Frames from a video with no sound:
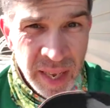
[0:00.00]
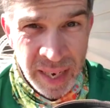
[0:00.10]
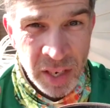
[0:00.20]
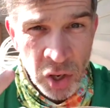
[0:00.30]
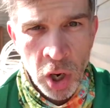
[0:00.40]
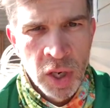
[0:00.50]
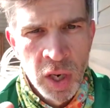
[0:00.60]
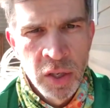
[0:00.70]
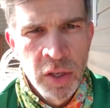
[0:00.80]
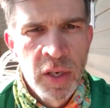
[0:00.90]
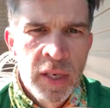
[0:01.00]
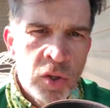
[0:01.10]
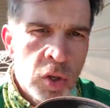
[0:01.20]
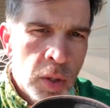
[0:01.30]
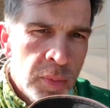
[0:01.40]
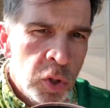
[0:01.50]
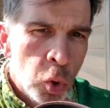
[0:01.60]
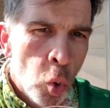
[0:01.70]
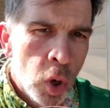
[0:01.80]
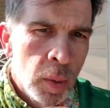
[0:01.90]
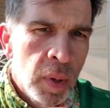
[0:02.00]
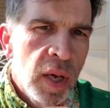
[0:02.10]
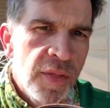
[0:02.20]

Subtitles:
any dark color, it's going to absorb